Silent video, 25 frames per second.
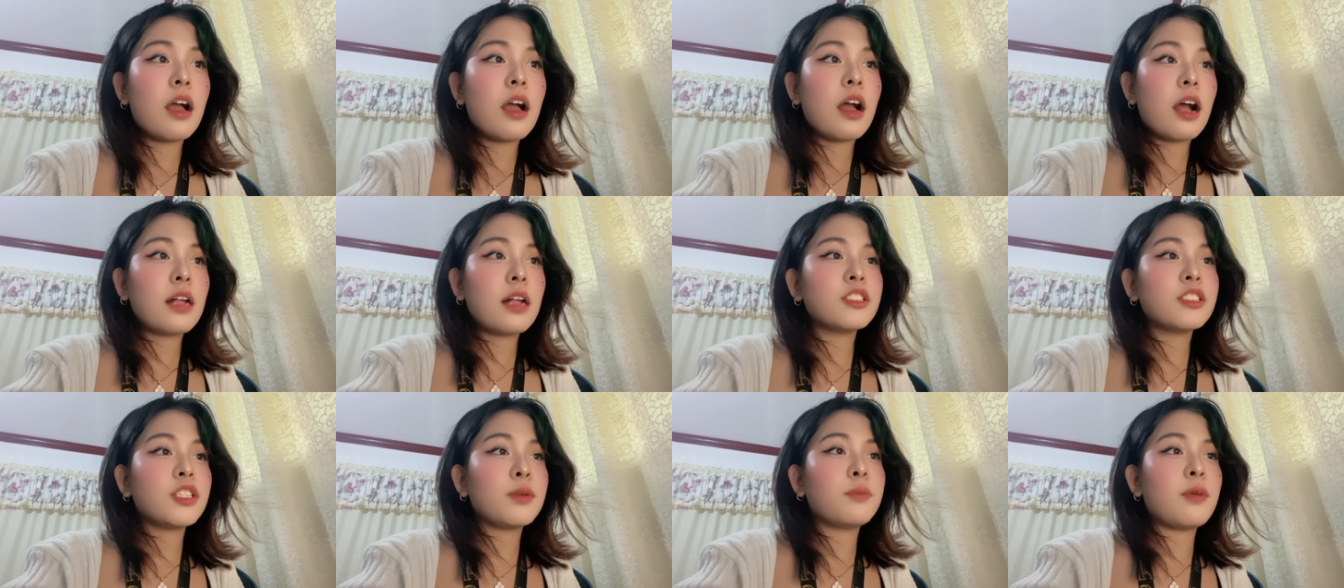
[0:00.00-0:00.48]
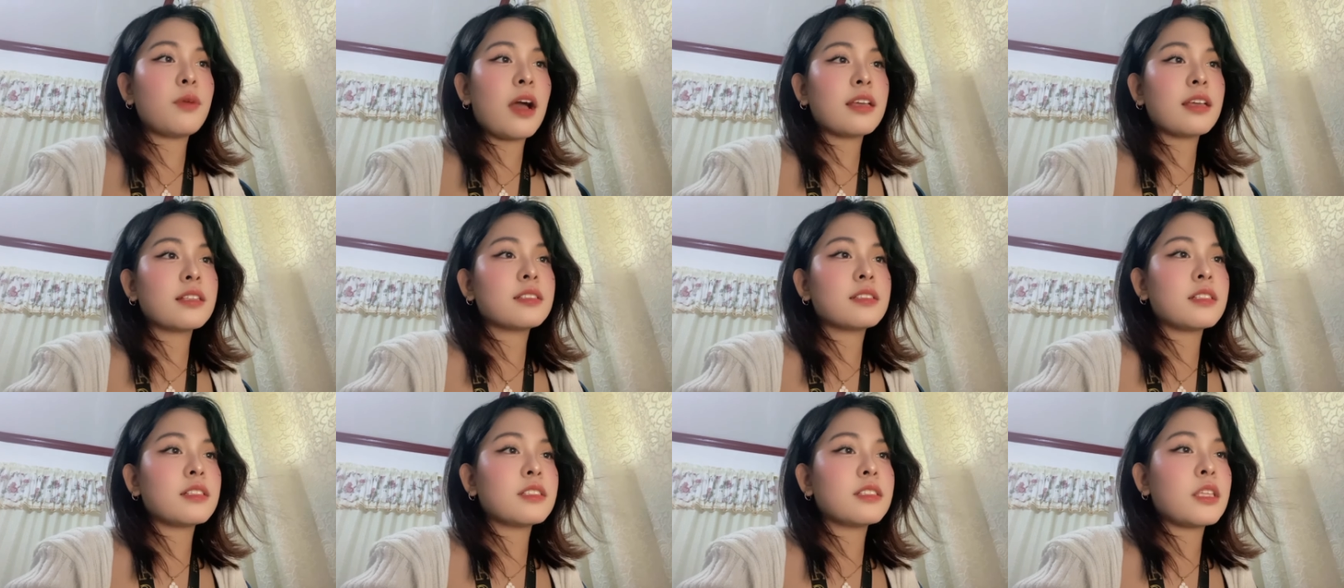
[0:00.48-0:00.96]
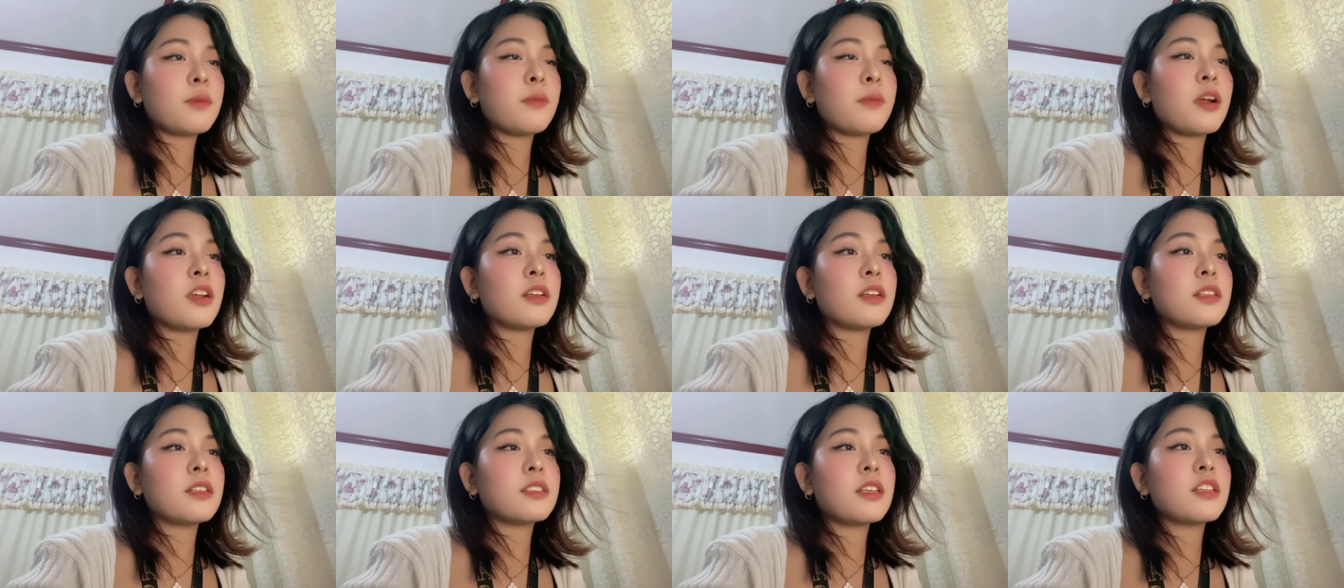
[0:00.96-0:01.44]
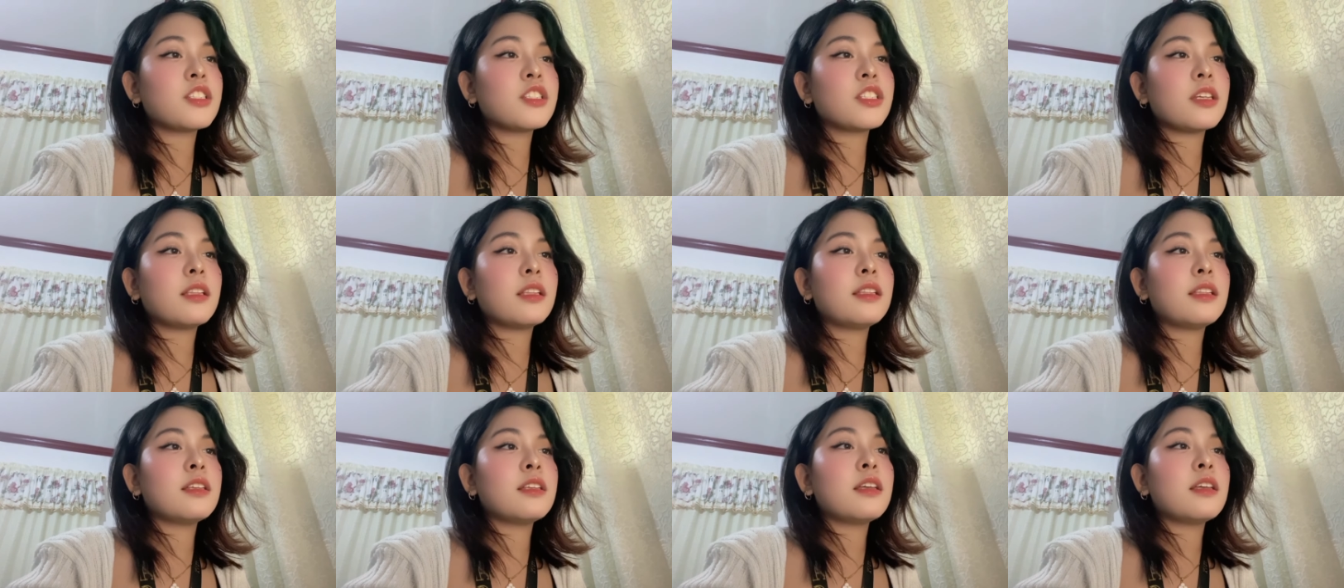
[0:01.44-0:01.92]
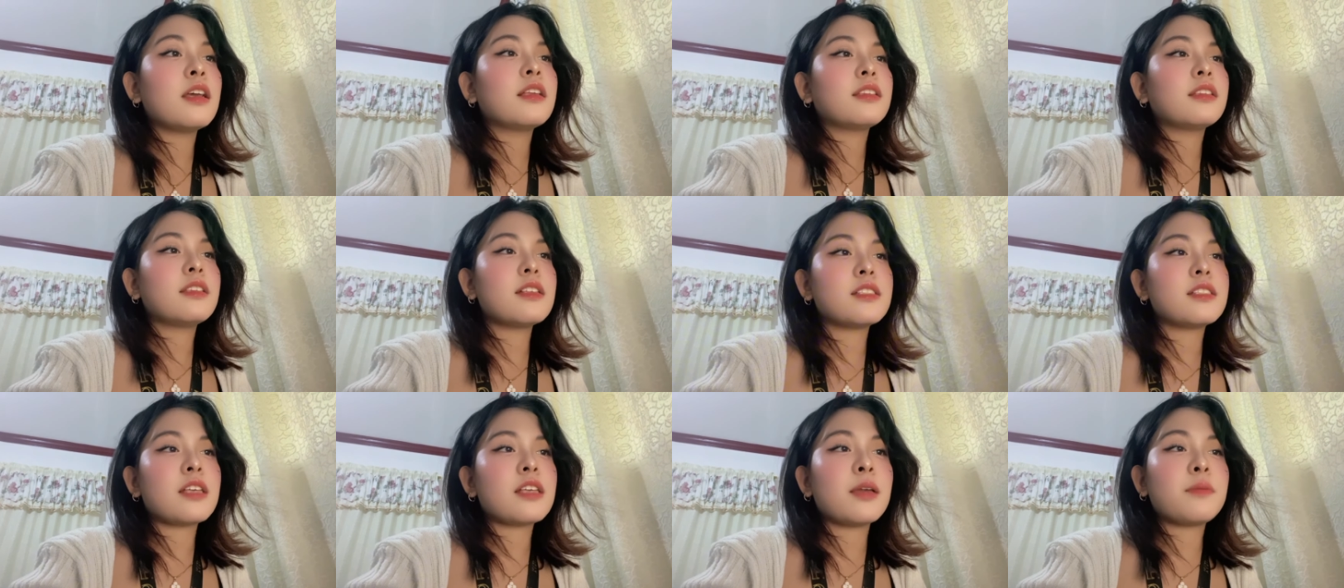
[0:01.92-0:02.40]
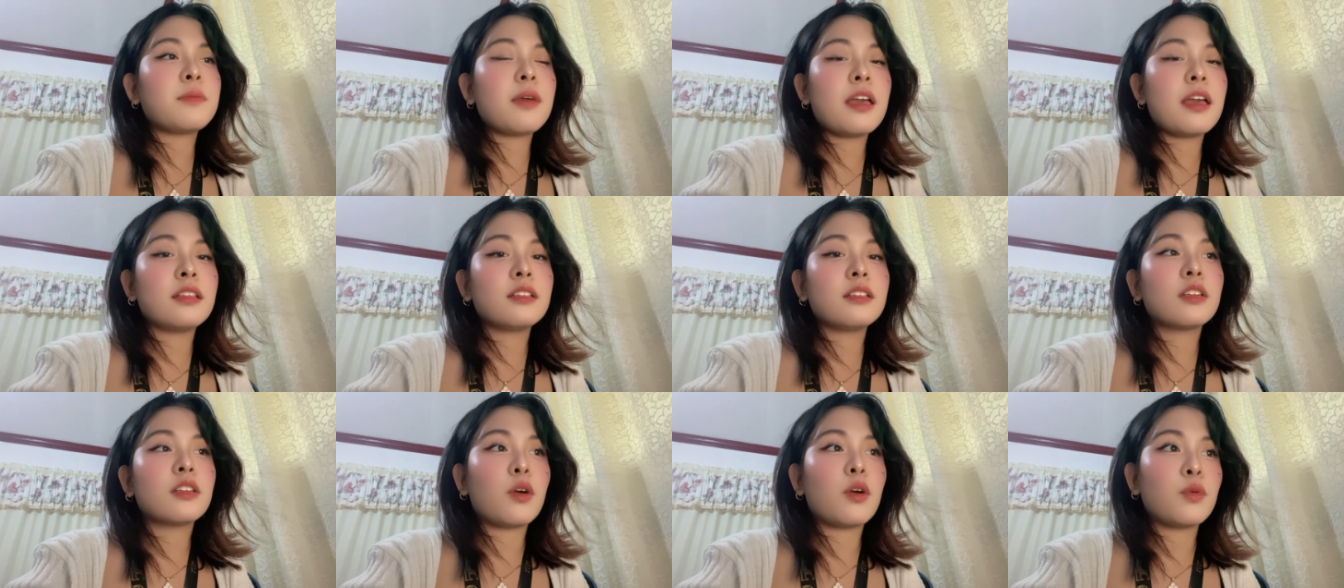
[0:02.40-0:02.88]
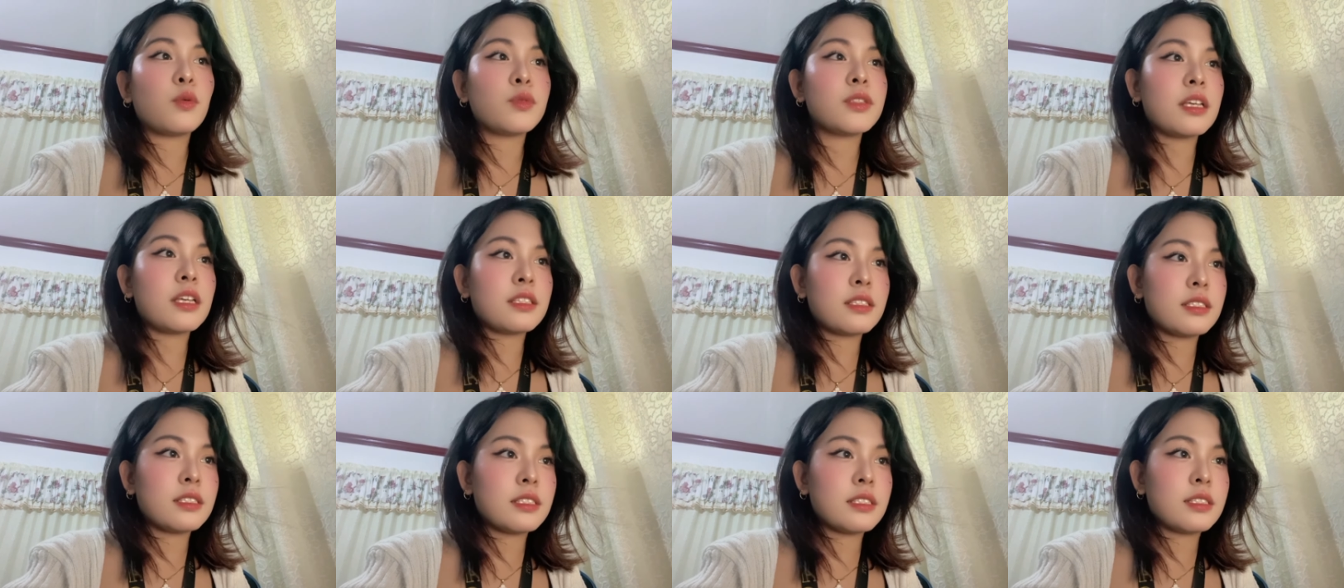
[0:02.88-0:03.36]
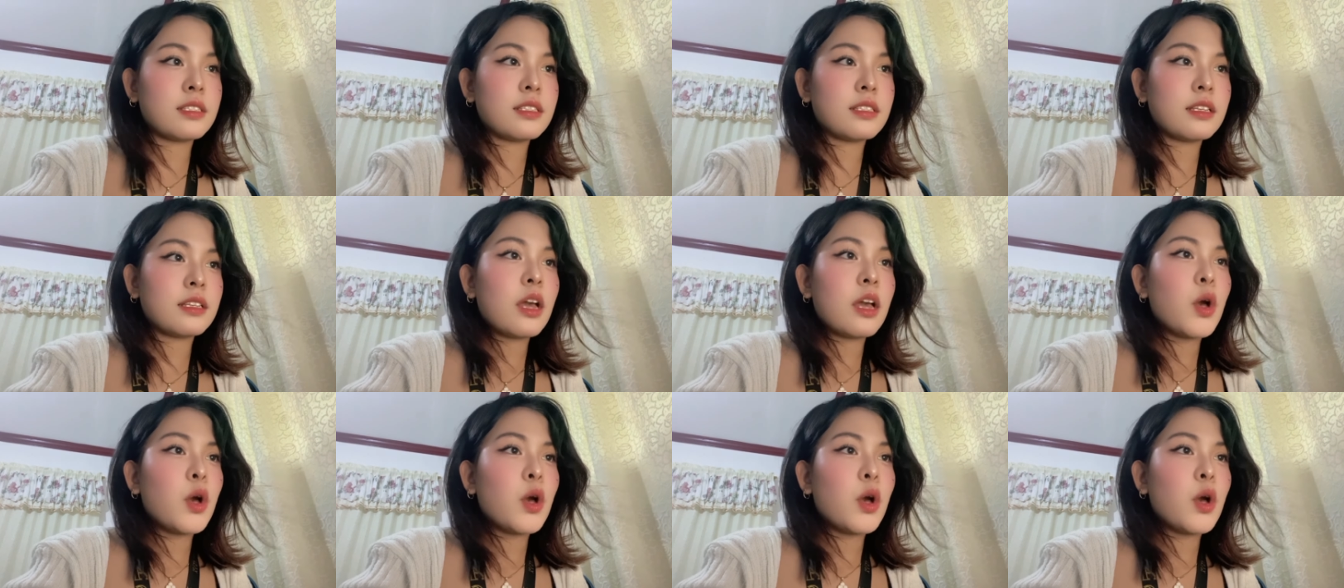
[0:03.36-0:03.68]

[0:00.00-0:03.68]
algebraic systems are essentially the same, and cosets,